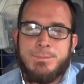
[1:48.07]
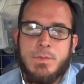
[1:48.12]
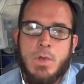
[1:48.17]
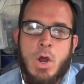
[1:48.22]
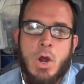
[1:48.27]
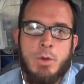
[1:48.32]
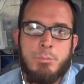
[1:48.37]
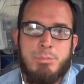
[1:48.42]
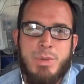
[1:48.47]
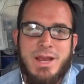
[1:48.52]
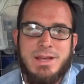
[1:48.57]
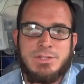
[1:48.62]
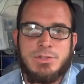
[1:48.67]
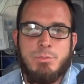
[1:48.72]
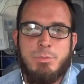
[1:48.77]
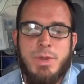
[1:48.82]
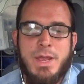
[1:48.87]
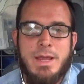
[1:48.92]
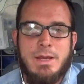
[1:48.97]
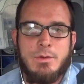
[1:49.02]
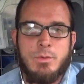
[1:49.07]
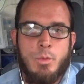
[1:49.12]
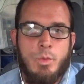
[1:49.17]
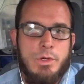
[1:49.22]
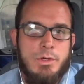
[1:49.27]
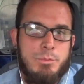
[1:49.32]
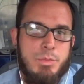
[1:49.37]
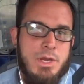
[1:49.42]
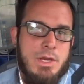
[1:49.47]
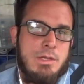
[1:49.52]
our best bet
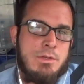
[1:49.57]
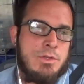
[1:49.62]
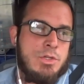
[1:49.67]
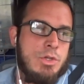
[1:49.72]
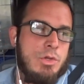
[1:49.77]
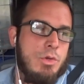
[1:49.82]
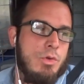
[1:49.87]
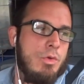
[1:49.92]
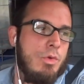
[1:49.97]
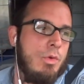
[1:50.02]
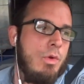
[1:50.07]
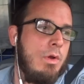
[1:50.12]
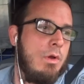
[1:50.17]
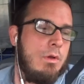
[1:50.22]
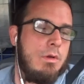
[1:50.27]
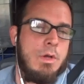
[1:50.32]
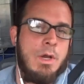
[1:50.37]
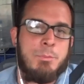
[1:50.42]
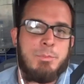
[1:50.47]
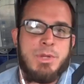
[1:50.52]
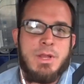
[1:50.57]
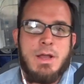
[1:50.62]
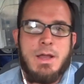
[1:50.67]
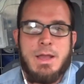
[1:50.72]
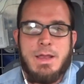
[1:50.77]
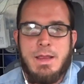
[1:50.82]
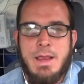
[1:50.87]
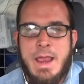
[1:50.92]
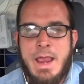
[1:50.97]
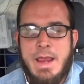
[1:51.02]
would be to
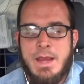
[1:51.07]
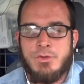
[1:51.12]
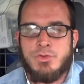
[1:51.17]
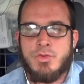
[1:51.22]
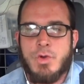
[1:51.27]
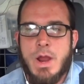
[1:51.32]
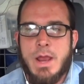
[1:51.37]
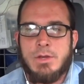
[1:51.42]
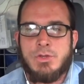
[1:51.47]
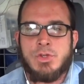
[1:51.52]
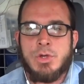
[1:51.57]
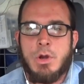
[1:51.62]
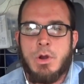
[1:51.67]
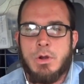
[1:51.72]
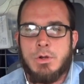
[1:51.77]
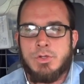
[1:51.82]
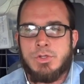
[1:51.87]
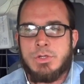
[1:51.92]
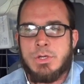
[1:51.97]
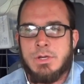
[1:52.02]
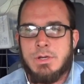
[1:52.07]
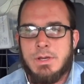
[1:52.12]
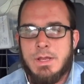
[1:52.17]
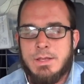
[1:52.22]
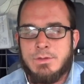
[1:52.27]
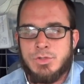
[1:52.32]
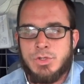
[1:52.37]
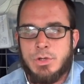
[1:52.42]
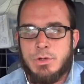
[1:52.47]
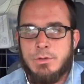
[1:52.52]
apply a dry charge
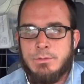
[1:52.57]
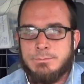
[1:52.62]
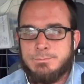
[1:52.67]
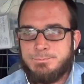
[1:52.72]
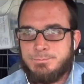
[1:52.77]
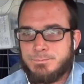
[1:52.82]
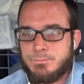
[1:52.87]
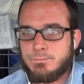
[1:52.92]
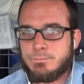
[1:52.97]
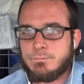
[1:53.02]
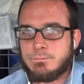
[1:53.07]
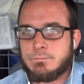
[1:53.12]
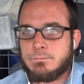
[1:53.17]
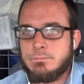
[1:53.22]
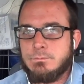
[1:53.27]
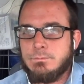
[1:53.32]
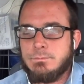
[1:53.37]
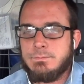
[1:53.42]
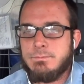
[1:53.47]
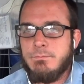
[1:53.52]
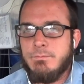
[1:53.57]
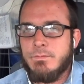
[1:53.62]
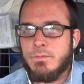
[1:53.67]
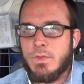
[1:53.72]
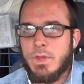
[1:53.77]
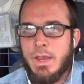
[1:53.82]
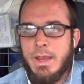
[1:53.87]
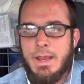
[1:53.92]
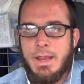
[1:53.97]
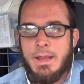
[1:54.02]
condenser
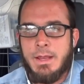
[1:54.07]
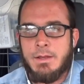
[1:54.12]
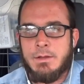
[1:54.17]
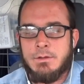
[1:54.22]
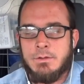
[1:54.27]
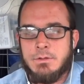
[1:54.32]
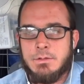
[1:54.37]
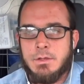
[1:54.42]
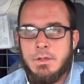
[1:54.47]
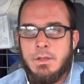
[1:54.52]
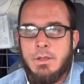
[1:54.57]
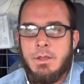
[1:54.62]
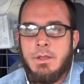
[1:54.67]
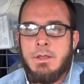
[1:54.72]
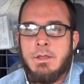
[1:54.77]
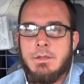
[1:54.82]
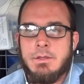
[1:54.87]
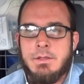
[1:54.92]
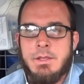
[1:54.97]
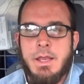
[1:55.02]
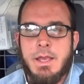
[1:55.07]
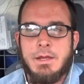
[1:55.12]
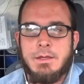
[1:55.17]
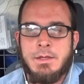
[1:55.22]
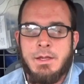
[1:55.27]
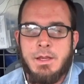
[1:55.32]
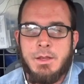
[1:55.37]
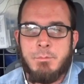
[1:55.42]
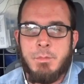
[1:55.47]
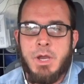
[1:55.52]
and get
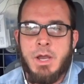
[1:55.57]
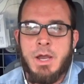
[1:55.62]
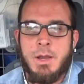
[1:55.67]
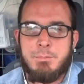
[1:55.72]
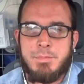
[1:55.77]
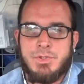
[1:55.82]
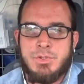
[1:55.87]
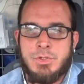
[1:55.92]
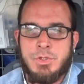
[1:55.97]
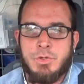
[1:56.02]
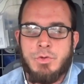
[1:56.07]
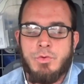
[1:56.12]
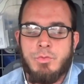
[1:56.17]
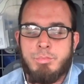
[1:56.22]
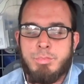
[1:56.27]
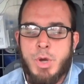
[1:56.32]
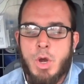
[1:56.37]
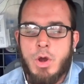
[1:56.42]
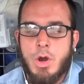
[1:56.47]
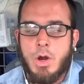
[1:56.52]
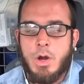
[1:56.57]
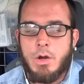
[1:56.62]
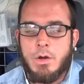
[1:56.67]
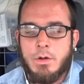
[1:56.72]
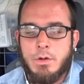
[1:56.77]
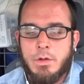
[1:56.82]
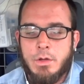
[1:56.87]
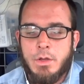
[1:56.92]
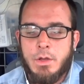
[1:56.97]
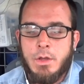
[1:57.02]
him up to par
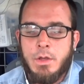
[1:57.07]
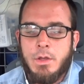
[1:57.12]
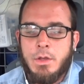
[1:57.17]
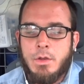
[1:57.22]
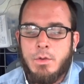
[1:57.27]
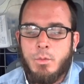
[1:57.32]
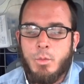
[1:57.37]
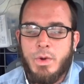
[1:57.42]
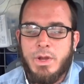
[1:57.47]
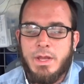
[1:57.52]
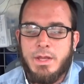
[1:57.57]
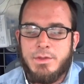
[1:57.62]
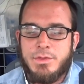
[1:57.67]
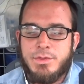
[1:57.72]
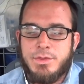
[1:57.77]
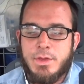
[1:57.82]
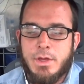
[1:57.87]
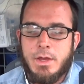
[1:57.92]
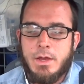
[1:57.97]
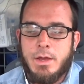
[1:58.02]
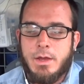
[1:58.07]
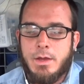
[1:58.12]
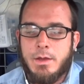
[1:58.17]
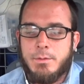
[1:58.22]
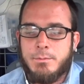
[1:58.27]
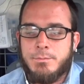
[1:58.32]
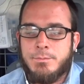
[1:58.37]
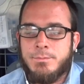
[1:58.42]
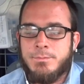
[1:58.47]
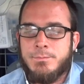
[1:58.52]
with
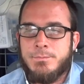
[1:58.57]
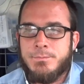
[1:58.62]
um,